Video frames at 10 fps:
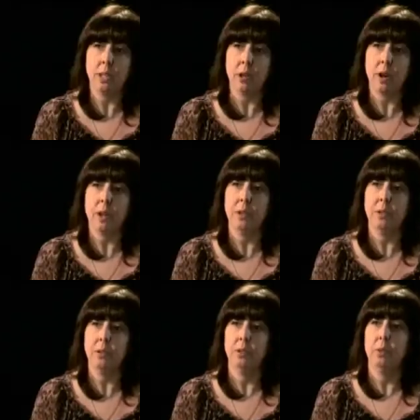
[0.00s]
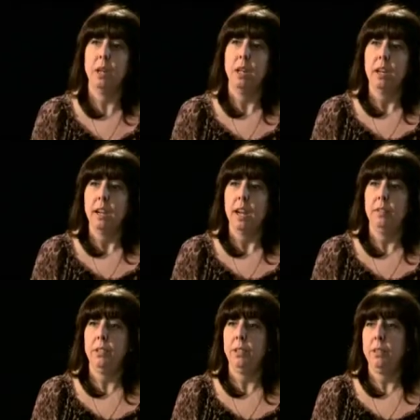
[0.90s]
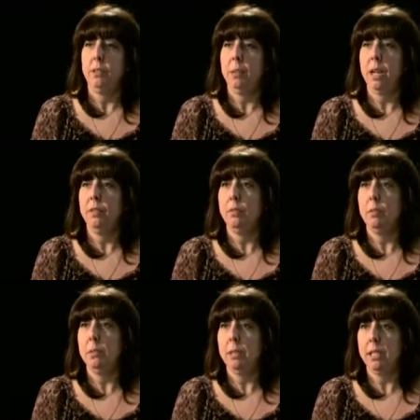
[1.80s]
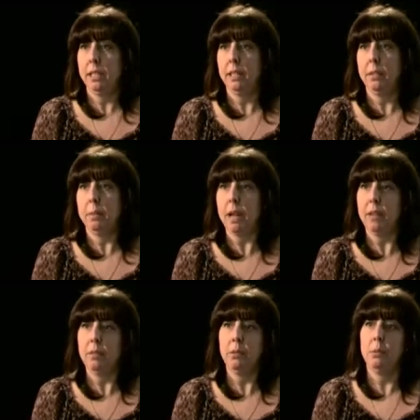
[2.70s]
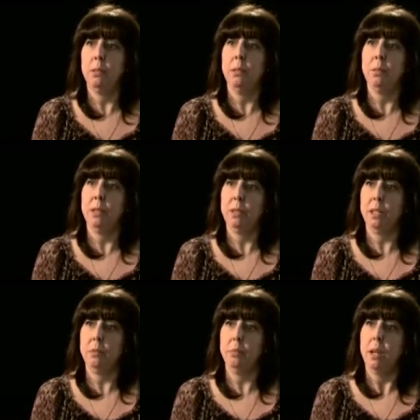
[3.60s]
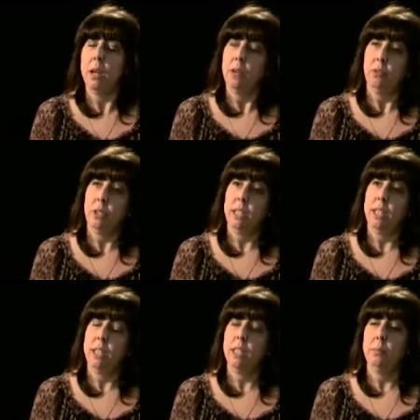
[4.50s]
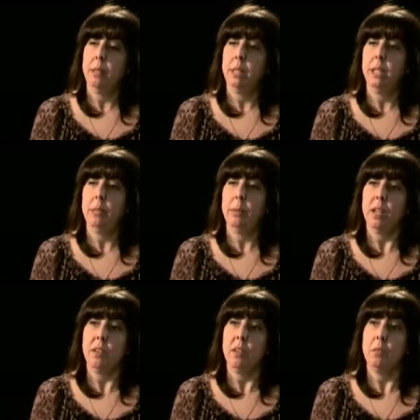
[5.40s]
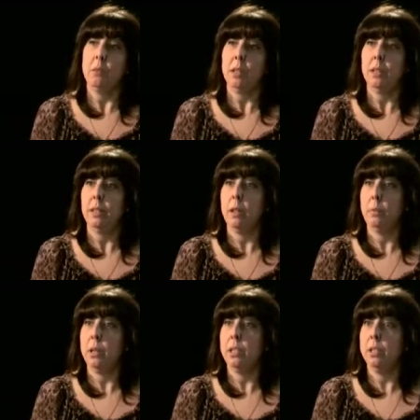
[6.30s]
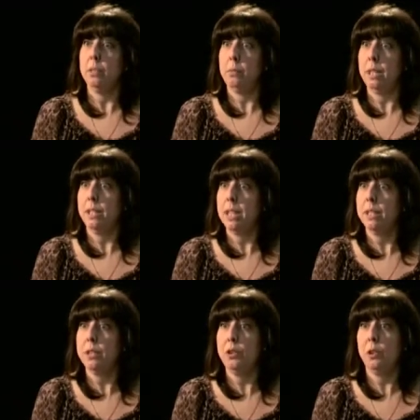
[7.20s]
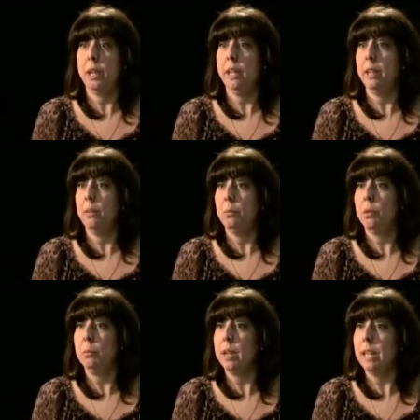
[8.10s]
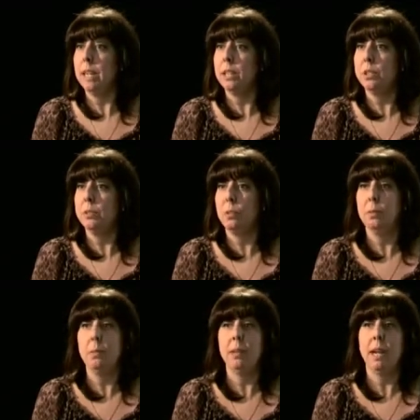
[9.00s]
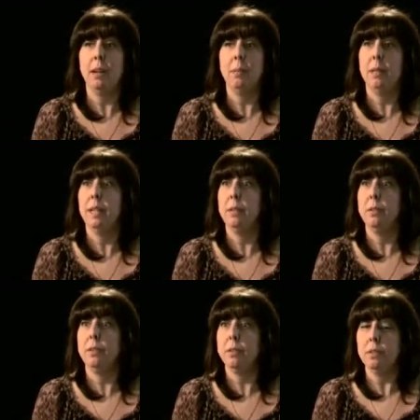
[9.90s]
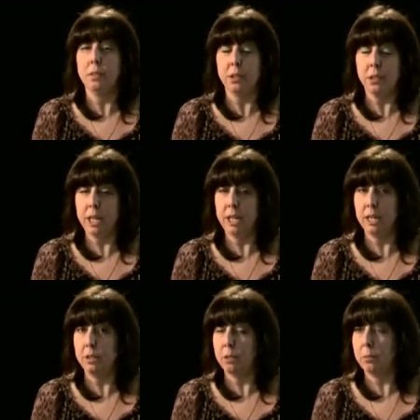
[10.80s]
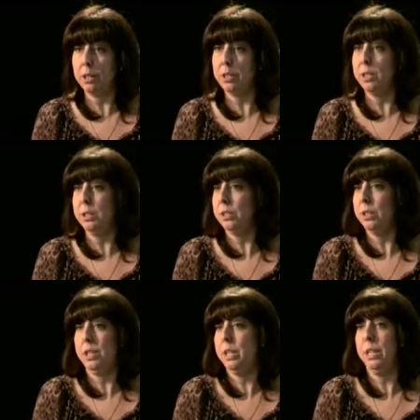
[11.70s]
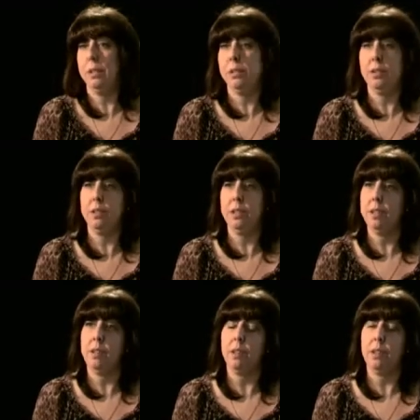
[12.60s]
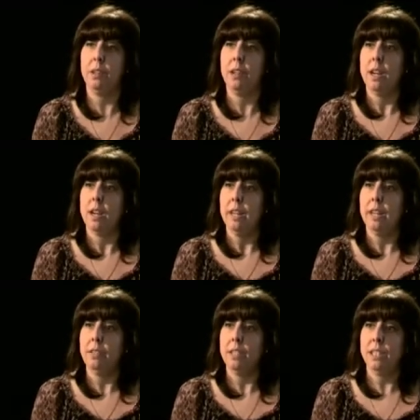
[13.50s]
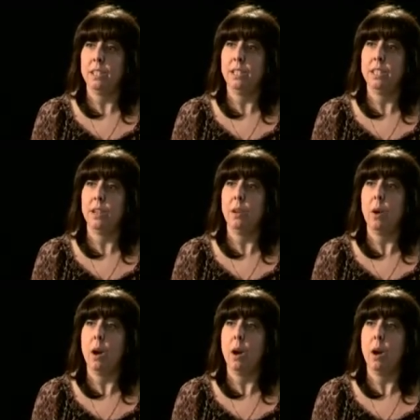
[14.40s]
started to have to go to the bathroom and be sick in the bathroom, and between freezing and being in the bathroom, I went to the main desk to try to get him more blankets to warm him down, but he was shaking so much he couldn't even sit still at